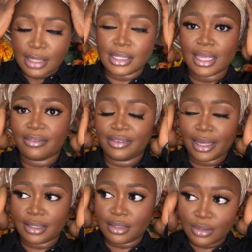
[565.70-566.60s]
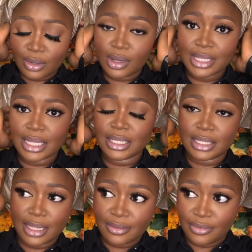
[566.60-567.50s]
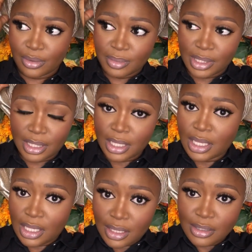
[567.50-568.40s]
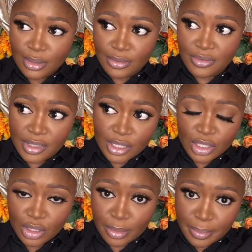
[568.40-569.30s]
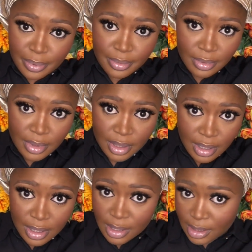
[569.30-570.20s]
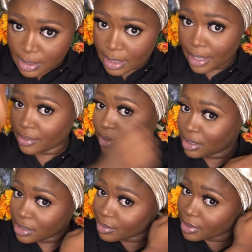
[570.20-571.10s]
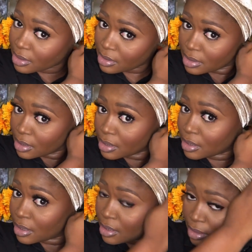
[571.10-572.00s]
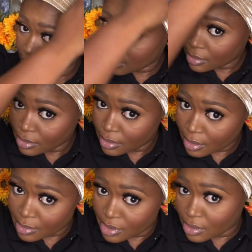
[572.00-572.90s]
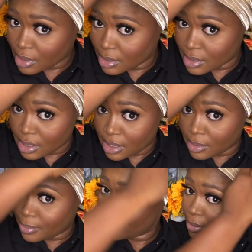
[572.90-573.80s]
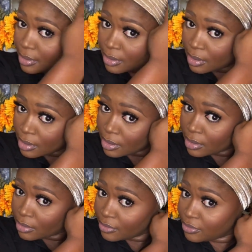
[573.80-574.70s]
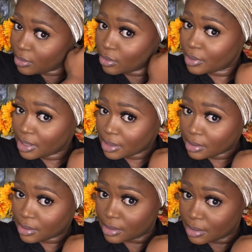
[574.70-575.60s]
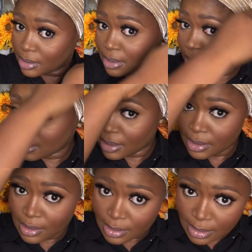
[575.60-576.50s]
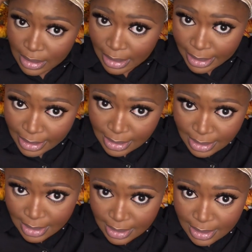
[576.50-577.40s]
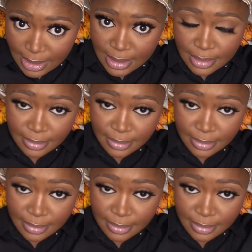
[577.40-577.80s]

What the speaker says: scarf like this, so all that is left for me is to finish up the arrangement. So I'm just going to keep following the lines,